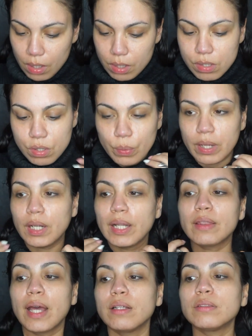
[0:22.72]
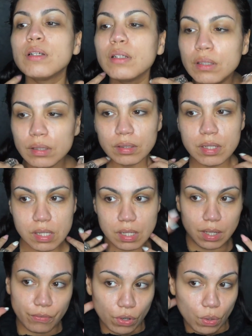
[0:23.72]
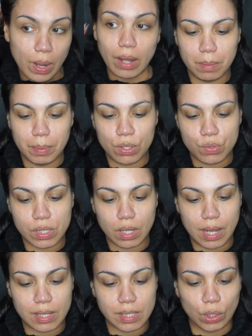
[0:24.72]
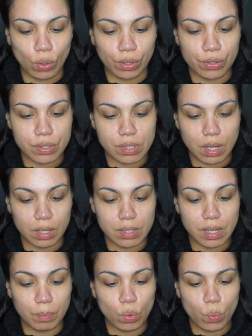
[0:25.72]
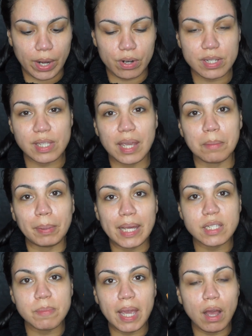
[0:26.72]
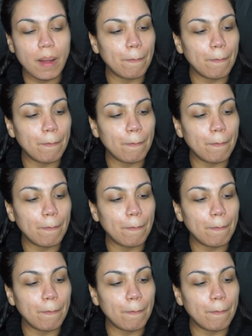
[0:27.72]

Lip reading: So we're gonna let that sit in for a while. I'm gonna be using Estee Lauder's Double Wear Stay in Place makeup.